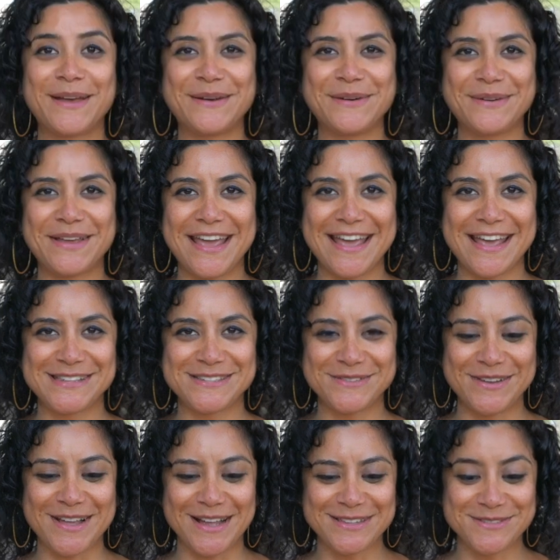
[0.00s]
Okay, so
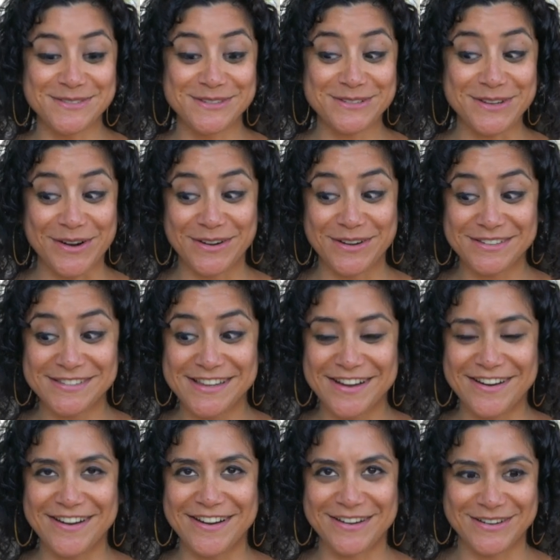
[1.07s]
we got some starters
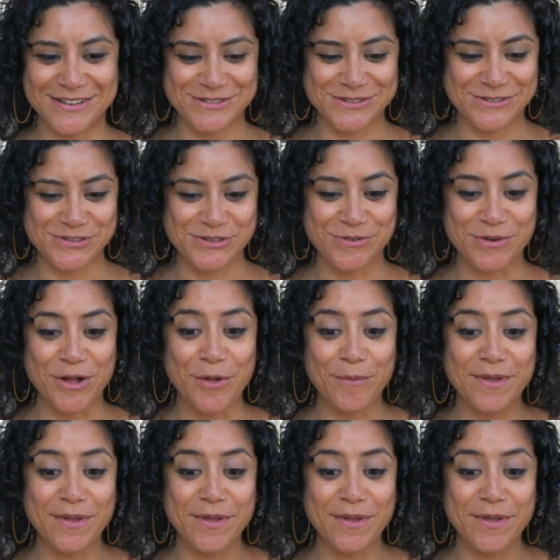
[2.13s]
here and our sushi roll.